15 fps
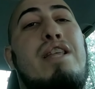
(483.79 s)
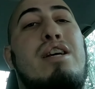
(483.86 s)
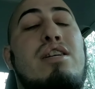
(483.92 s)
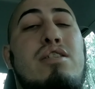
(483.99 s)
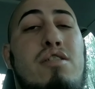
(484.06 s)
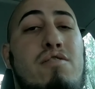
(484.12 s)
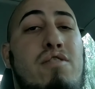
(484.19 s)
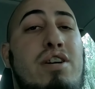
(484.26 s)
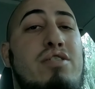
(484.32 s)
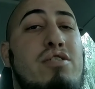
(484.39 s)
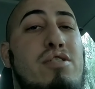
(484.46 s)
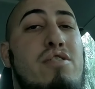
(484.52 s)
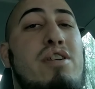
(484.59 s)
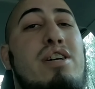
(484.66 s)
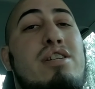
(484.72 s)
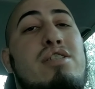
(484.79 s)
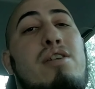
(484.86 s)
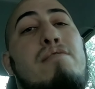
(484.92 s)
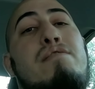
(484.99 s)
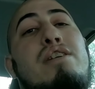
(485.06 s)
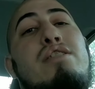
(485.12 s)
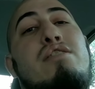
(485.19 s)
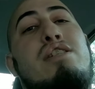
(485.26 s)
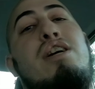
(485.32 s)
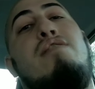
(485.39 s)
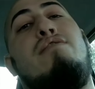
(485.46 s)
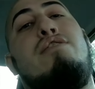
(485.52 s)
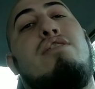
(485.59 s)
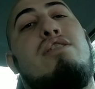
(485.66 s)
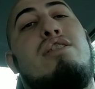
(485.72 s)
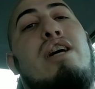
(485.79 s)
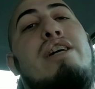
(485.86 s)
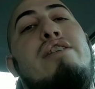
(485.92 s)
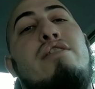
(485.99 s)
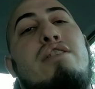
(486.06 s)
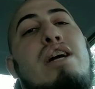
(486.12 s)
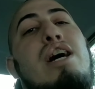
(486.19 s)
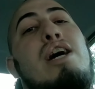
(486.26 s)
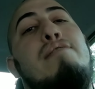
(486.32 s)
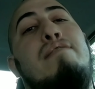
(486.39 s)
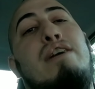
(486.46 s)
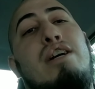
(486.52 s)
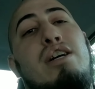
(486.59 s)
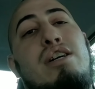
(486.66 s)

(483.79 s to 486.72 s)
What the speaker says: So when you're doing something yourself, just take your time,